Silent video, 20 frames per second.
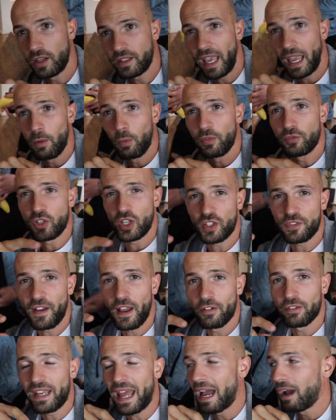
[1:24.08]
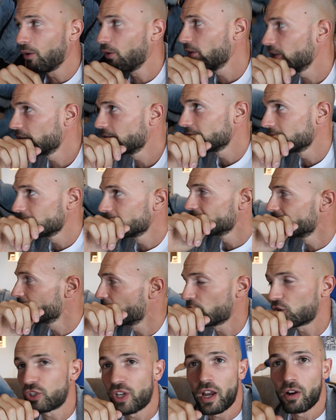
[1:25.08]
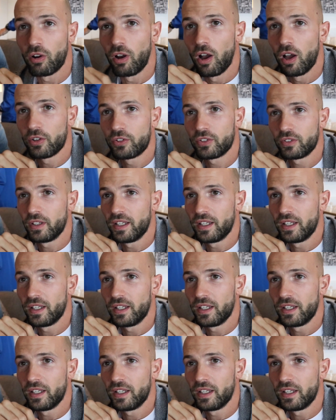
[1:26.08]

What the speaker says: Okay, we've just found out that Gerrard